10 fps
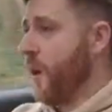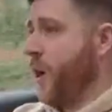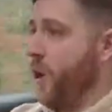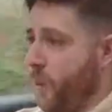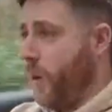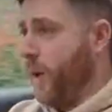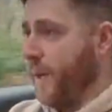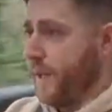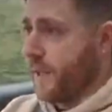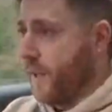
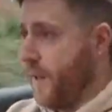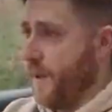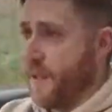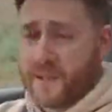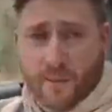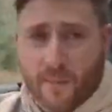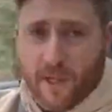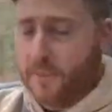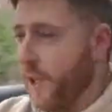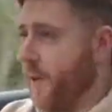hotwire your car, there's no
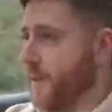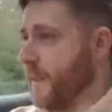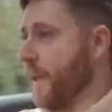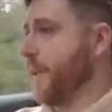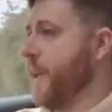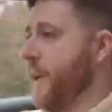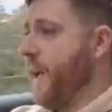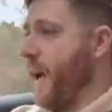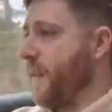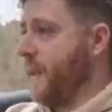immobiliser,
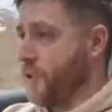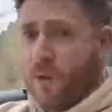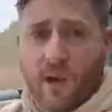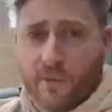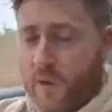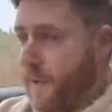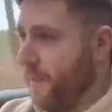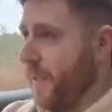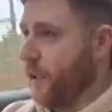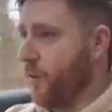and they drive off
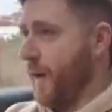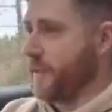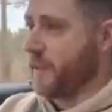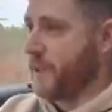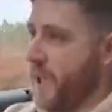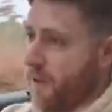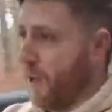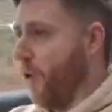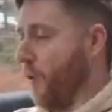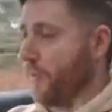having cracked the
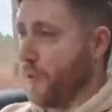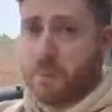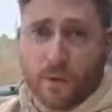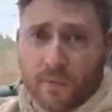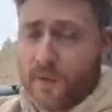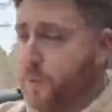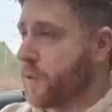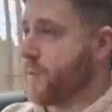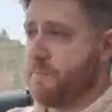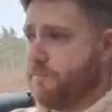steering lock through brute
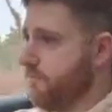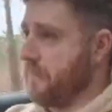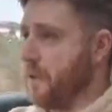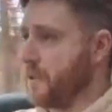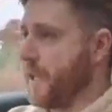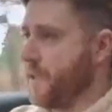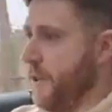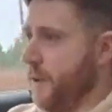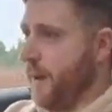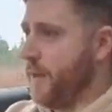force. Those days
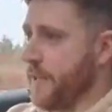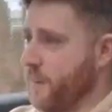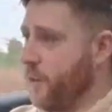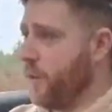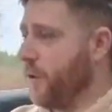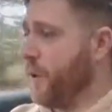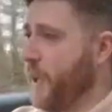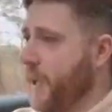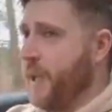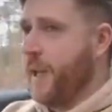aren't around anymore.
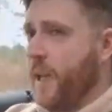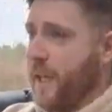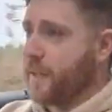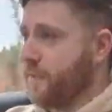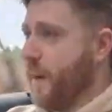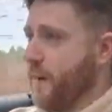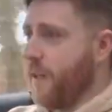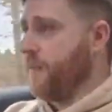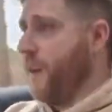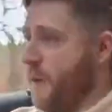It's very
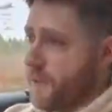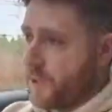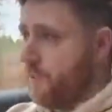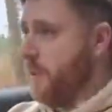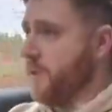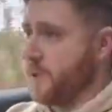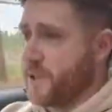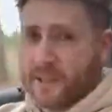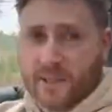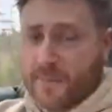advanced computer
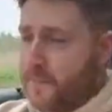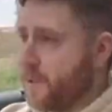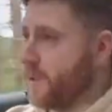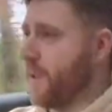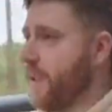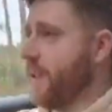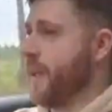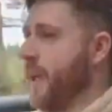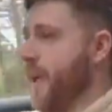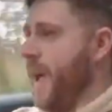systems
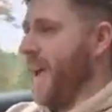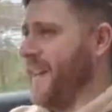and